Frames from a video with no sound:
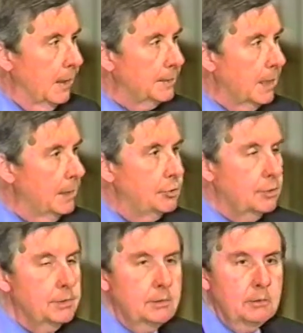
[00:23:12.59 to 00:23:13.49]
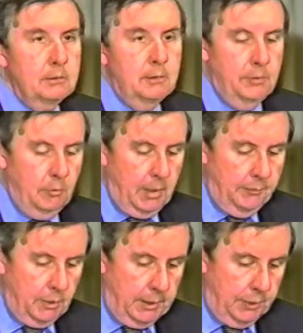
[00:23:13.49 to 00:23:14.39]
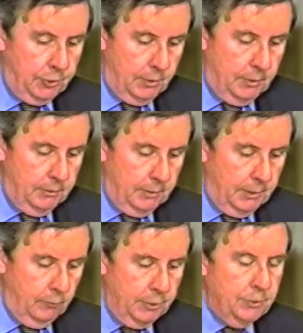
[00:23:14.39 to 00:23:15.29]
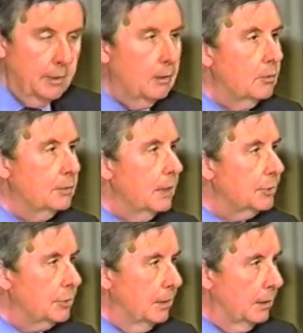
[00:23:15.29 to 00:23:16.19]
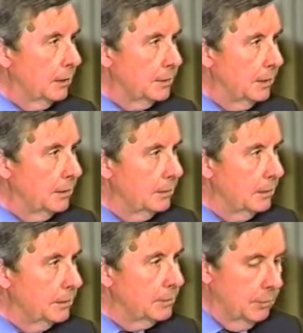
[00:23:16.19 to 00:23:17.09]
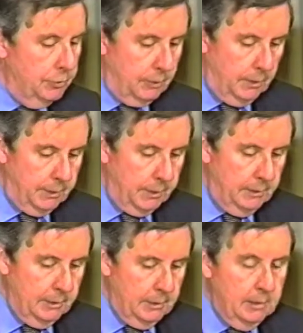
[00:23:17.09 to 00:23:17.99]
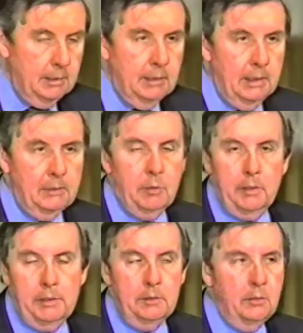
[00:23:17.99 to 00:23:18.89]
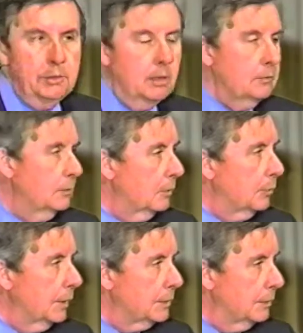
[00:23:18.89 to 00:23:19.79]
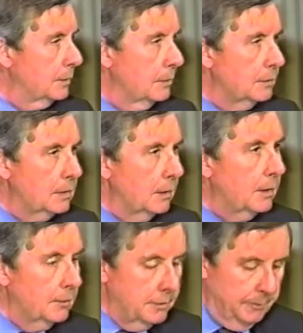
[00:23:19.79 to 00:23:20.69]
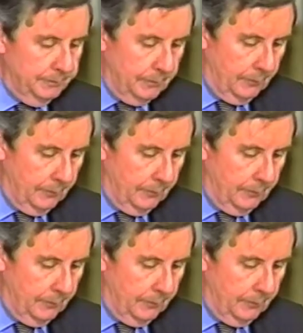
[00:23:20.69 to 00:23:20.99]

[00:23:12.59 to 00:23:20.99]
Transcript: as agents of the rival nation in which their own nationality is majority and where it no doubt oppresses still others.